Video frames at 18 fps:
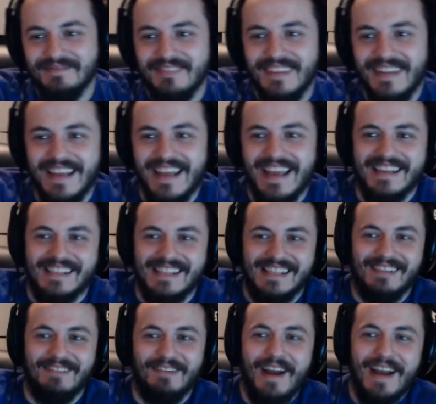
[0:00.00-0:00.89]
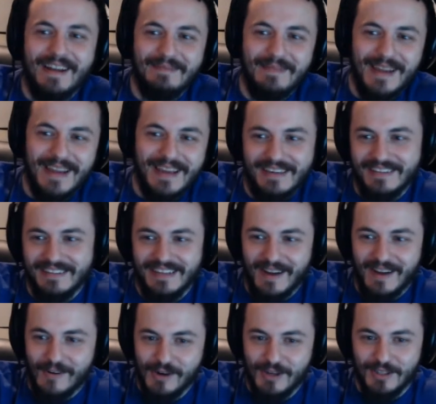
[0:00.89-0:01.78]
Yes,
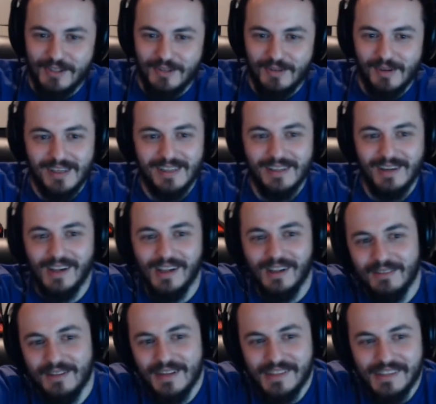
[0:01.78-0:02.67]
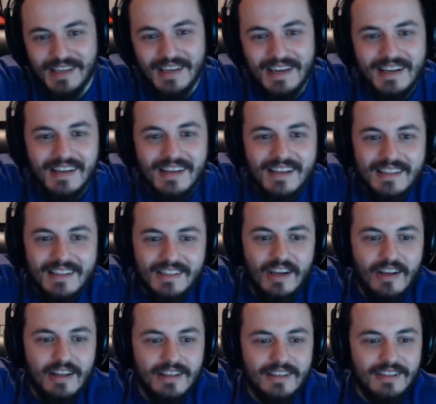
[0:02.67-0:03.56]
Ragman orchestrated all of this.
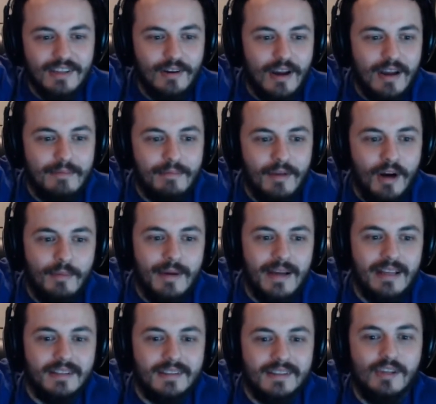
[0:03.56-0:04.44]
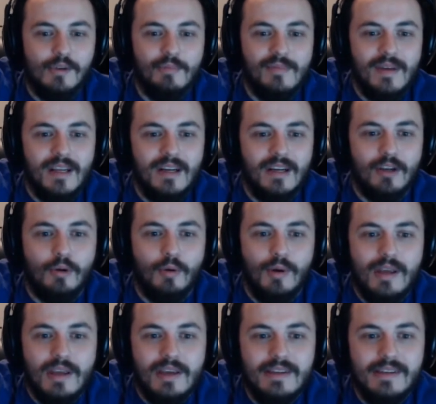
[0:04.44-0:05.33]
So that's a great moment. Superman
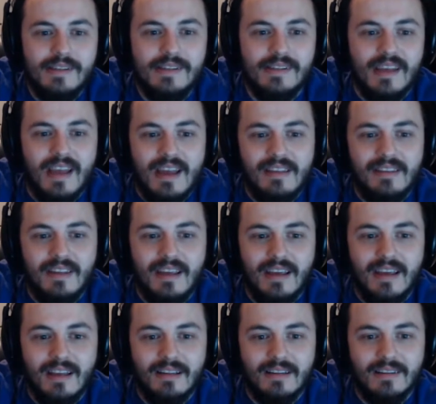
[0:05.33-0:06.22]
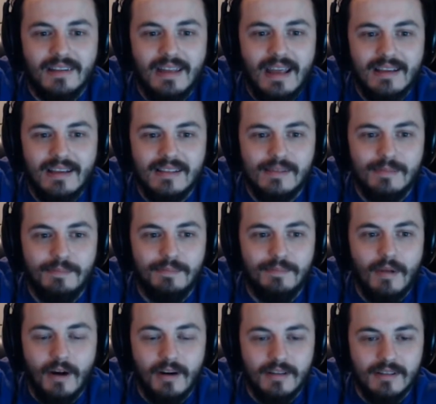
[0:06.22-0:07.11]
agrees, and then
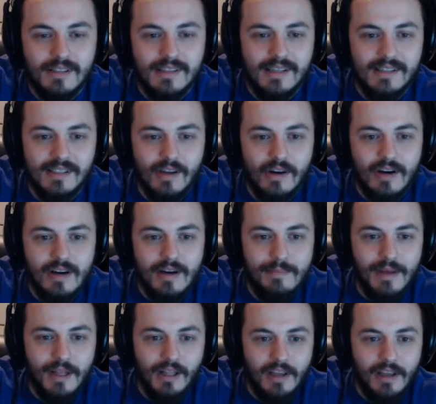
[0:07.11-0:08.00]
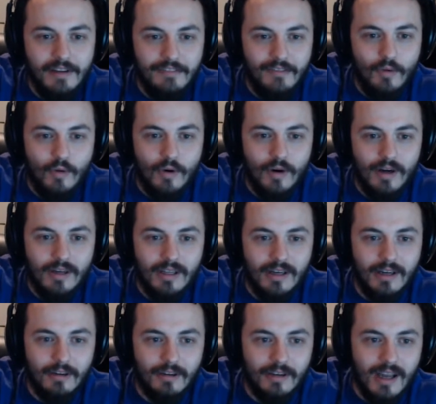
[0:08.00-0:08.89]
says sorry to Billy for,
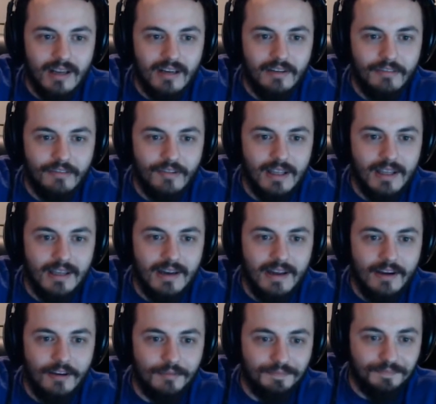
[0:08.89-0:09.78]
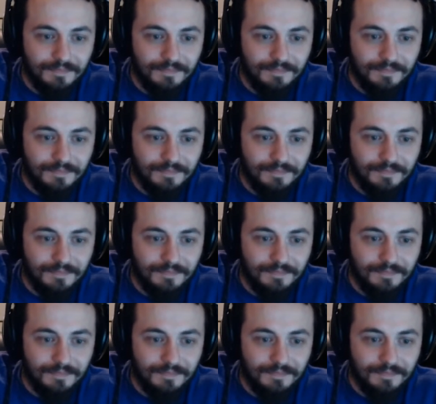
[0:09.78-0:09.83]
kind of freaking out,